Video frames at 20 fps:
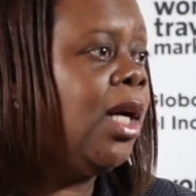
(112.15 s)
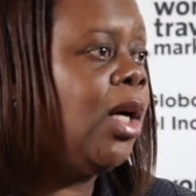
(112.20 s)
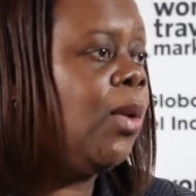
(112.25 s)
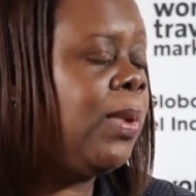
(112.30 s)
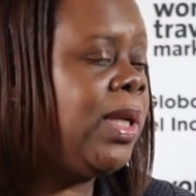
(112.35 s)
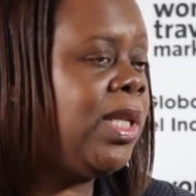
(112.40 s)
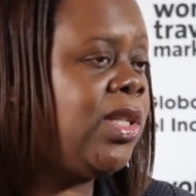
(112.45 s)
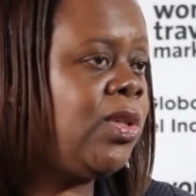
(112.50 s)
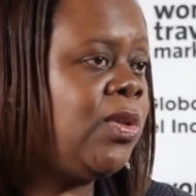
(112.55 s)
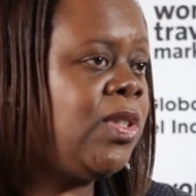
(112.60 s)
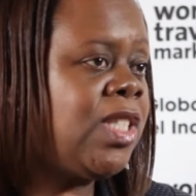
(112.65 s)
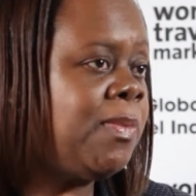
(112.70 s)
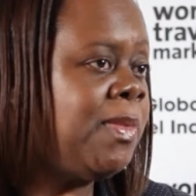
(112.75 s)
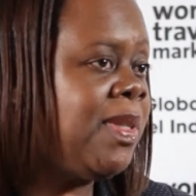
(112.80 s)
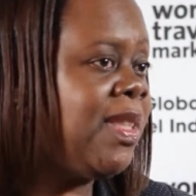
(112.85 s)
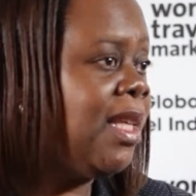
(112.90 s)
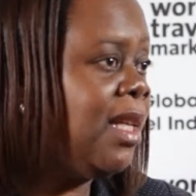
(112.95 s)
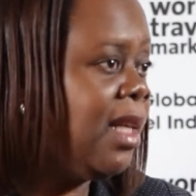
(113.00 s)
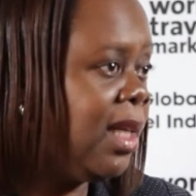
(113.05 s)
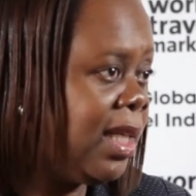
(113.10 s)
We do some of
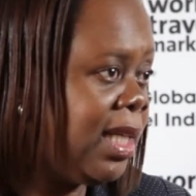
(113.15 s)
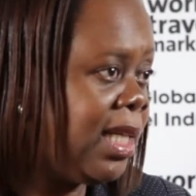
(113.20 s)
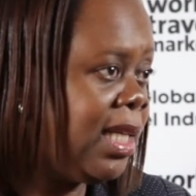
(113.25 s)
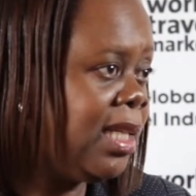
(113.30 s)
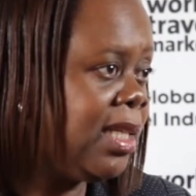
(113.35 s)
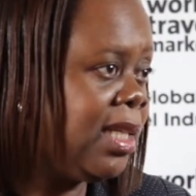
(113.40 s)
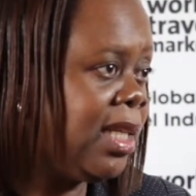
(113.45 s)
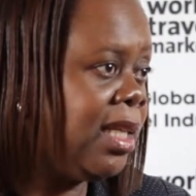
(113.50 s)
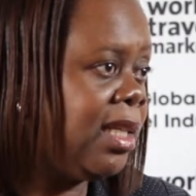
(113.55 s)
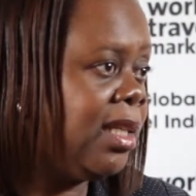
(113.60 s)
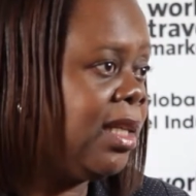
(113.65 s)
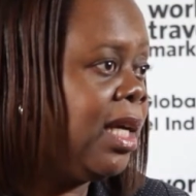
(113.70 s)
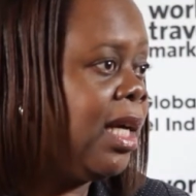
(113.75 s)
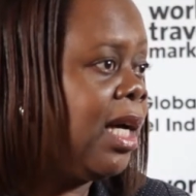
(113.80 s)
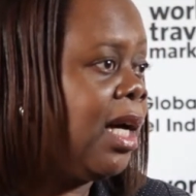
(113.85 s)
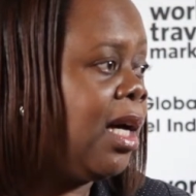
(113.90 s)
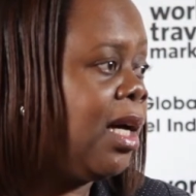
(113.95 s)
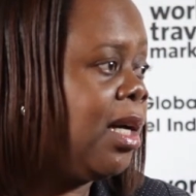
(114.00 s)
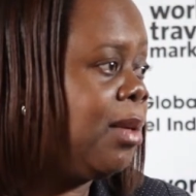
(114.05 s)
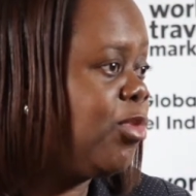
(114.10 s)
the leading
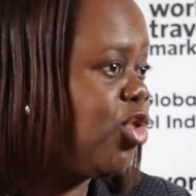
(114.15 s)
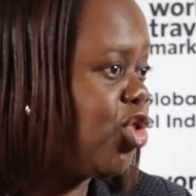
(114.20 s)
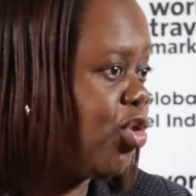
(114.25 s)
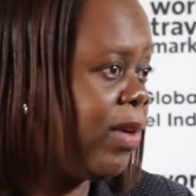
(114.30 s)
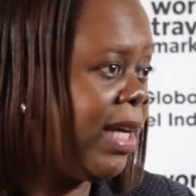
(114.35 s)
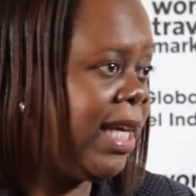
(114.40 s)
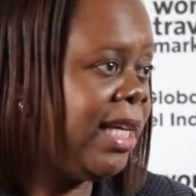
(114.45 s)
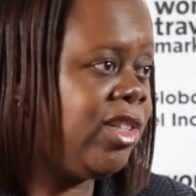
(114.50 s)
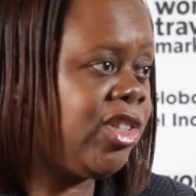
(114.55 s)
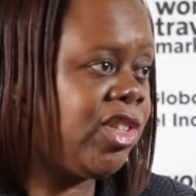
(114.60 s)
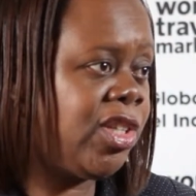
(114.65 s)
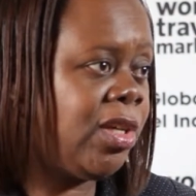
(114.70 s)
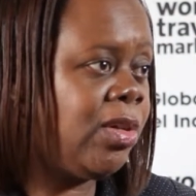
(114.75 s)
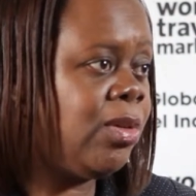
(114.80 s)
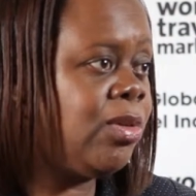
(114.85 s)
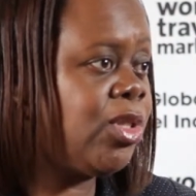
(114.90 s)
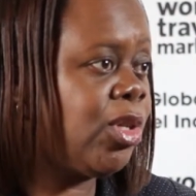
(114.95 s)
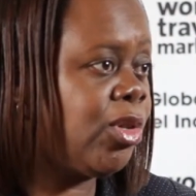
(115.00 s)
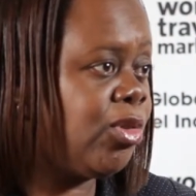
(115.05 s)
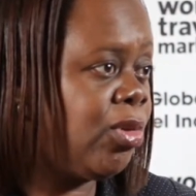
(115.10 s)
trade
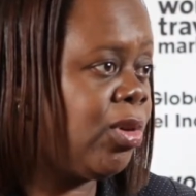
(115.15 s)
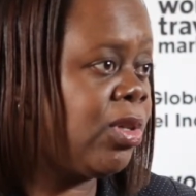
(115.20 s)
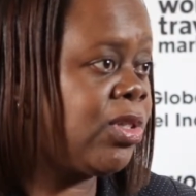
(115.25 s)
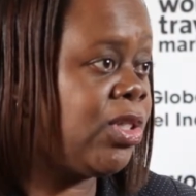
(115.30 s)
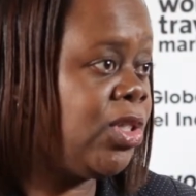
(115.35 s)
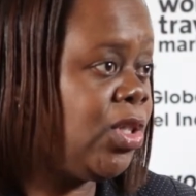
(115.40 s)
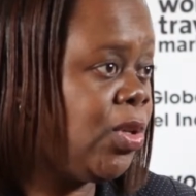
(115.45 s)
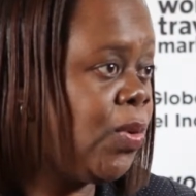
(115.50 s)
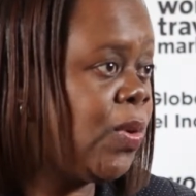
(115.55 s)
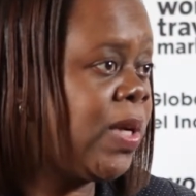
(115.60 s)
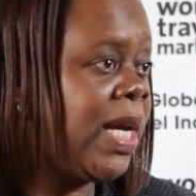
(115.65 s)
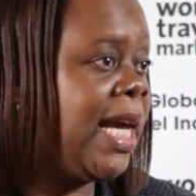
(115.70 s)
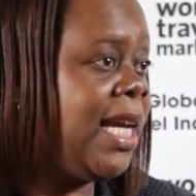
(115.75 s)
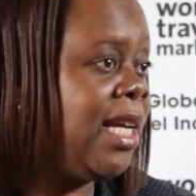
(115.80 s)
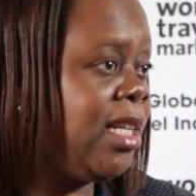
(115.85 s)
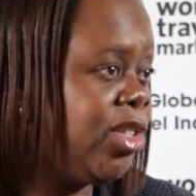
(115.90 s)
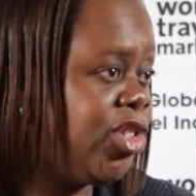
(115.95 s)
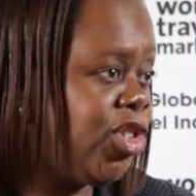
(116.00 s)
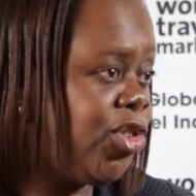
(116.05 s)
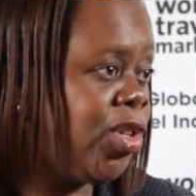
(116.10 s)
shows across UK
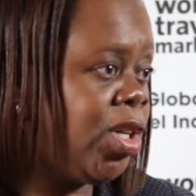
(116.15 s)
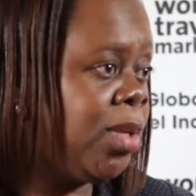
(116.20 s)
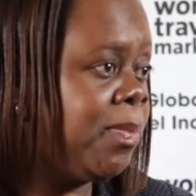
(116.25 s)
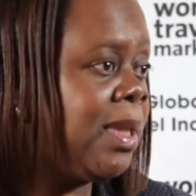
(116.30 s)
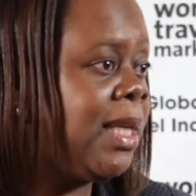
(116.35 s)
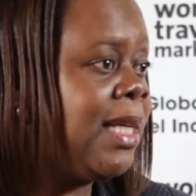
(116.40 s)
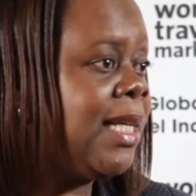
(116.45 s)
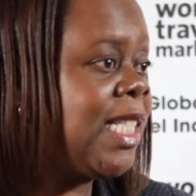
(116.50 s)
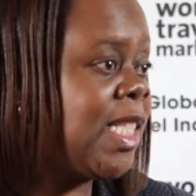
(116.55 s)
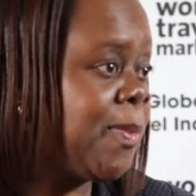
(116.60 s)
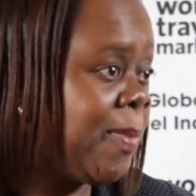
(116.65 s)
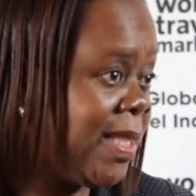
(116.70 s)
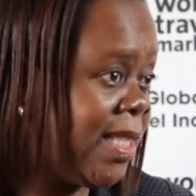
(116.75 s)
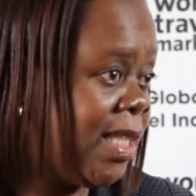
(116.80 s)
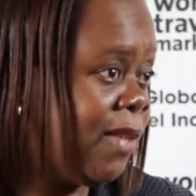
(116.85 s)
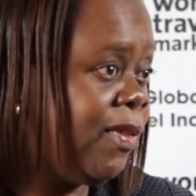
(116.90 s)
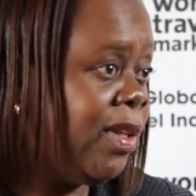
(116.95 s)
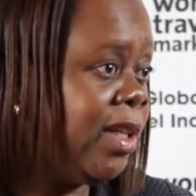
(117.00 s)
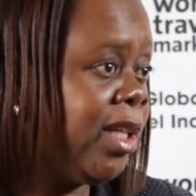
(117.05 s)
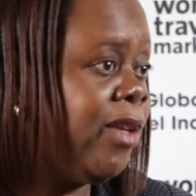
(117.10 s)
and Europe,
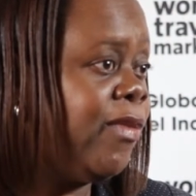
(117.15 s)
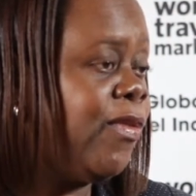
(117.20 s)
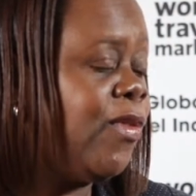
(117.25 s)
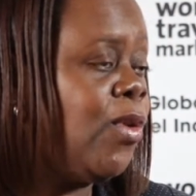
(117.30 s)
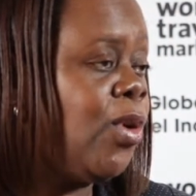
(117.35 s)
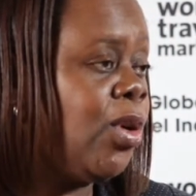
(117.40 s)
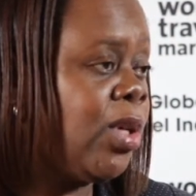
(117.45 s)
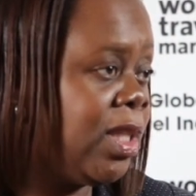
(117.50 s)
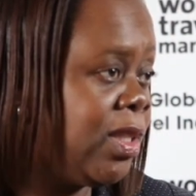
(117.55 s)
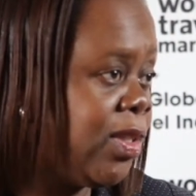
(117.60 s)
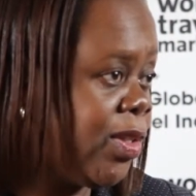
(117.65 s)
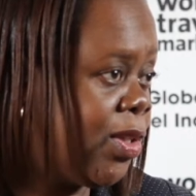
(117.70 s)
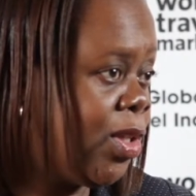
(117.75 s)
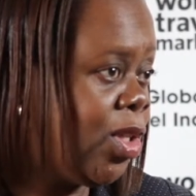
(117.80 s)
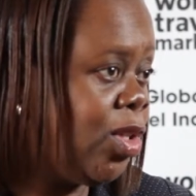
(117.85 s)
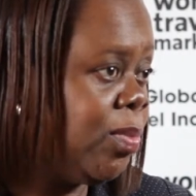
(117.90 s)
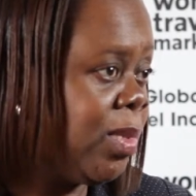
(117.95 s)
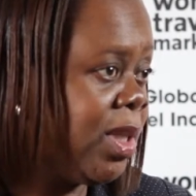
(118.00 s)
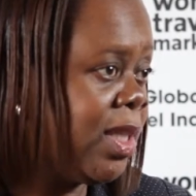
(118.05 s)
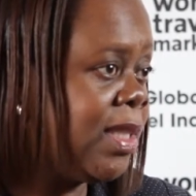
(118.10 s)
specifically for
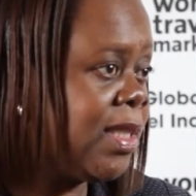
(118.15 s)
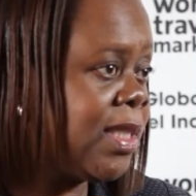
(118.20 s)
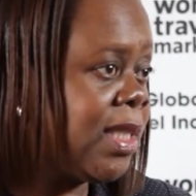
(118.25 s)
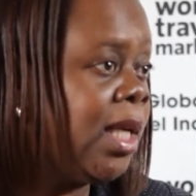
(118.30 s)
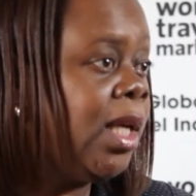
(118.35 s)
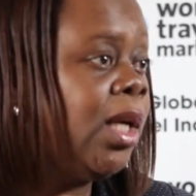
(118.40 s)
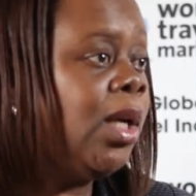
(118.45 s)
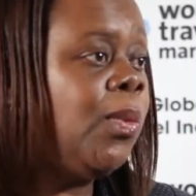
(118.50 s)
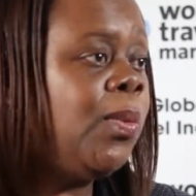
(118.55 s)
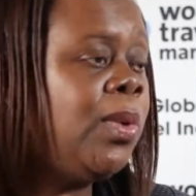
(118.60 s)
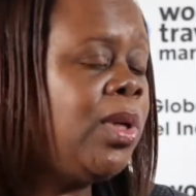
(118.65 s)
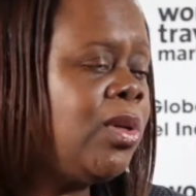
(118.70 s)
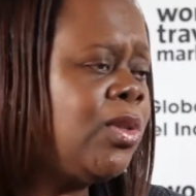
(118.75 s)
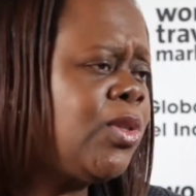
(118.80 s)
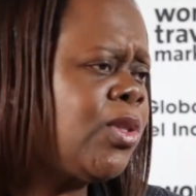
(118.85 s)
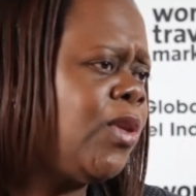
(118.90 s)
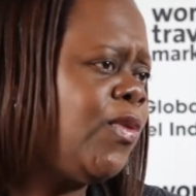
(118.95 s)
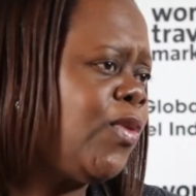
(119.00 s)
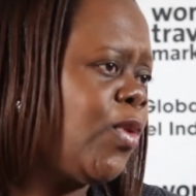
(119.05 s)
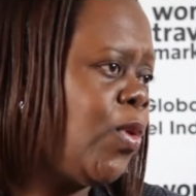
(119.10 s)
consumers. We
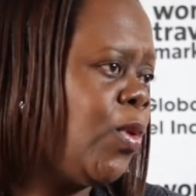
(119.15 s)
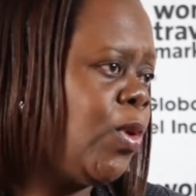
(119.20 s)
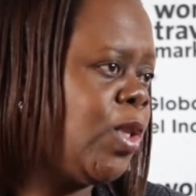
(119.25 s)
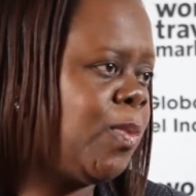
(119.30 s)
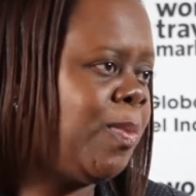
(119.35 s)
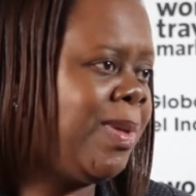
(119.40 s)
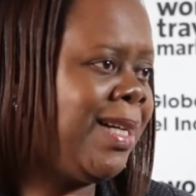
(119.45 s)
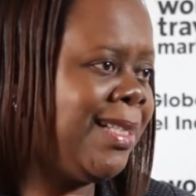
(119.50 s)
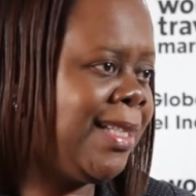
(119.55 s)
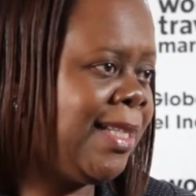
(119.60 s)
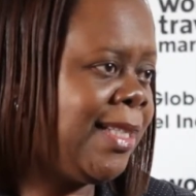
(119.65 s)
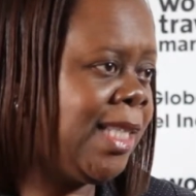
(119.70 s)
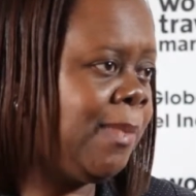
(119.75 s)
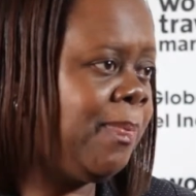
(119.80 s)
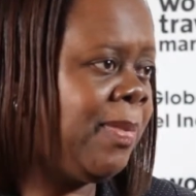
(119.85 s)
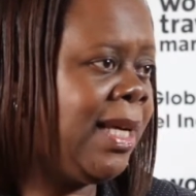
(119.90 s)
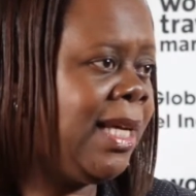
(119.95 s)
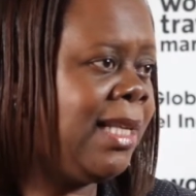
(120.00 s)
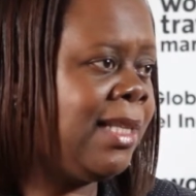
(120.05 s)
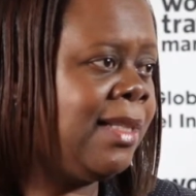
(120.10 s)
also, of course,
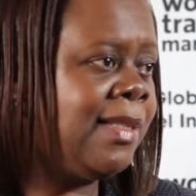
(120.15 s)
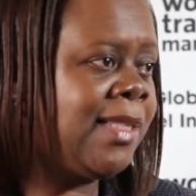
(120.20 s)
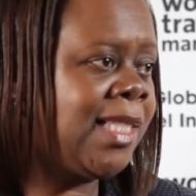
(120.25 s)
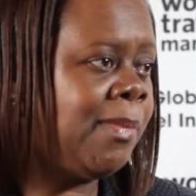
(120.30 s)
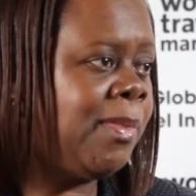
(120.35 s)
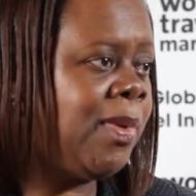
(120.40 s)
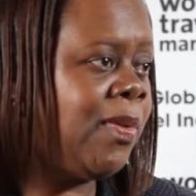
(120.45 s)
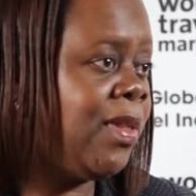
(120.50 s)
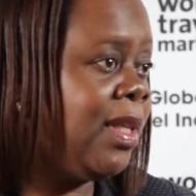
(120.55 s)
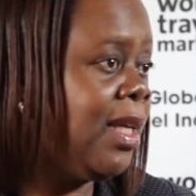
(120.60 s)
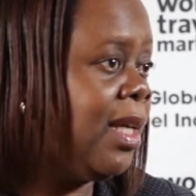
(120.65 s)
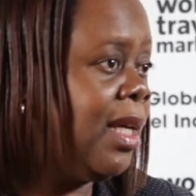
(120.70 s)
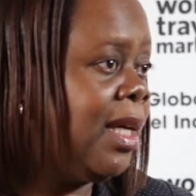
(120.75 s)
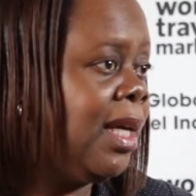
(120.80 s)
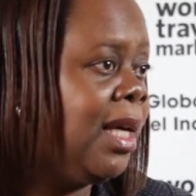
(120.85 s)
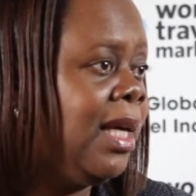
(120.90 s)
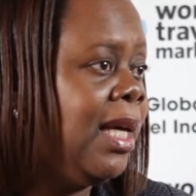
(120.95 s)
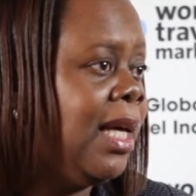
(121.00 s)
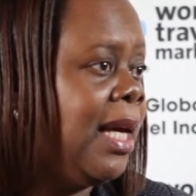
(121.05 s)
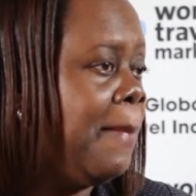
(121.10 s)
participate in some of the
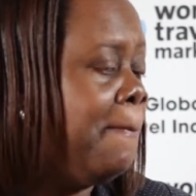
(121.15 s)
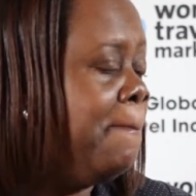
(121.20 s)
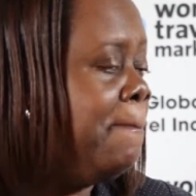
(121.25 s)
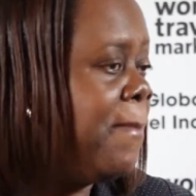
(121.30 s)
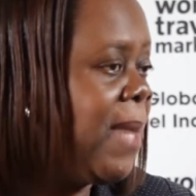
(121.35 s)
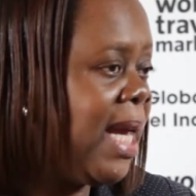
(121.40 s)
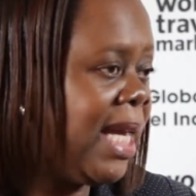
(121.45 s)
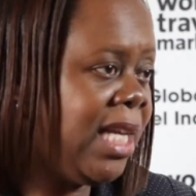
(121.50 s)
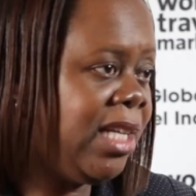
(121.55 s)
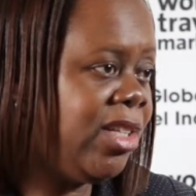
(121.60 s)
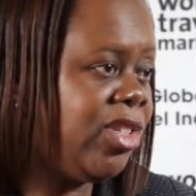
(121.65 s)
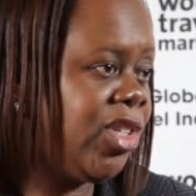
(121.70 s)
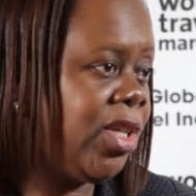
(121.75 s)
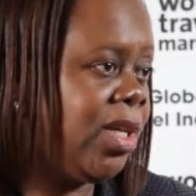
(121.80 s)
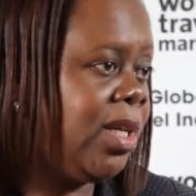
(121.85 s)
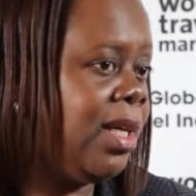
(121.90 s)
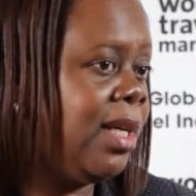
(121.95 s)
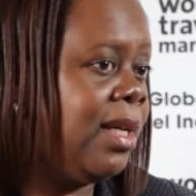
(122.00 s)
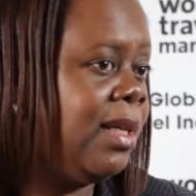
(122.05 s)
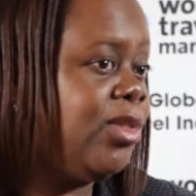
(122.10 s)

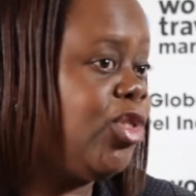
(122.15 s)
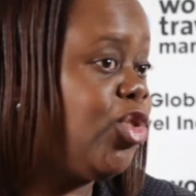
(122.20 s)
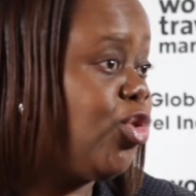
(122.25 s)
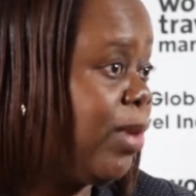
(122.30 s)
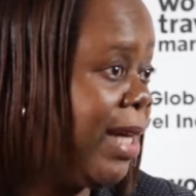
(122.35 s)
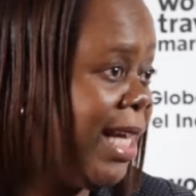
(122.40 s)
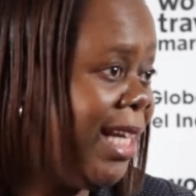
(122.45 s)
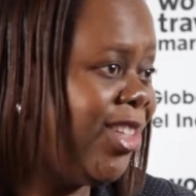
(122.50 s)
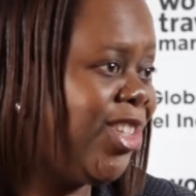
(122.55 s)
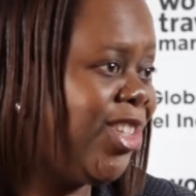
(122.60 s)
major trade